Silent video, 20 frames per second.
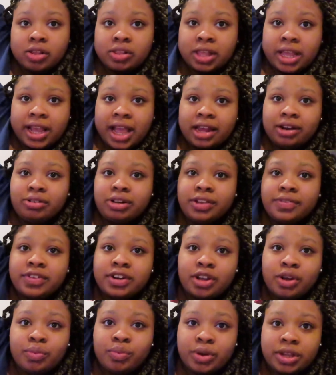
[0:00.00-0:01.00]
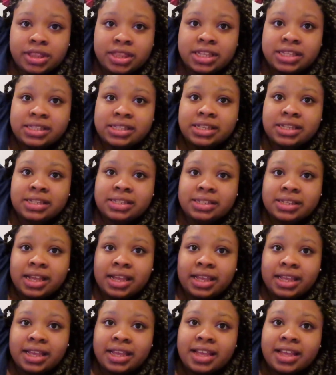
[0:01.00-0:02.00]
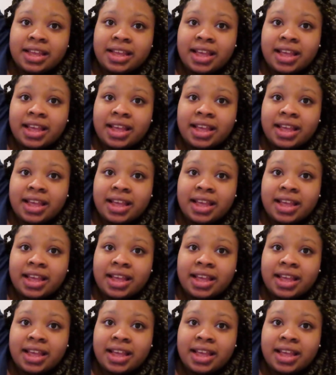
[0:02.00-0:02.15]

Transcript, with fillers: Like, I don't even know what this is. Like,